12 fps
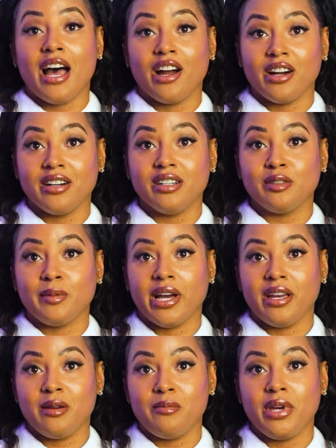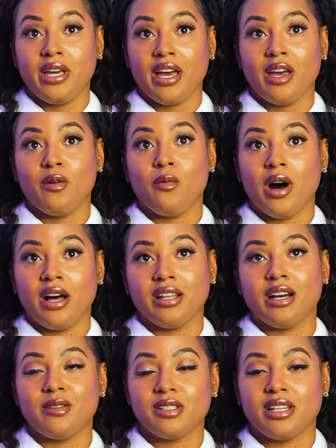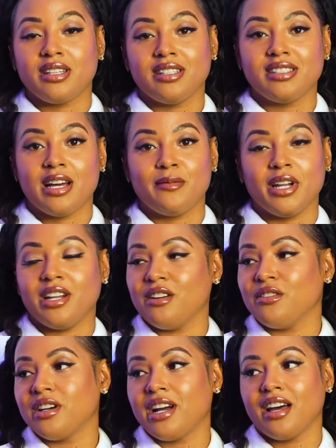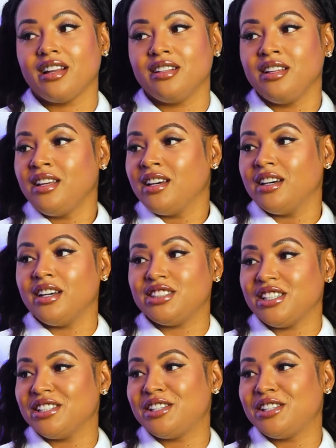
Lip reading: I earned my MBA while I was at that job, and I never got a chance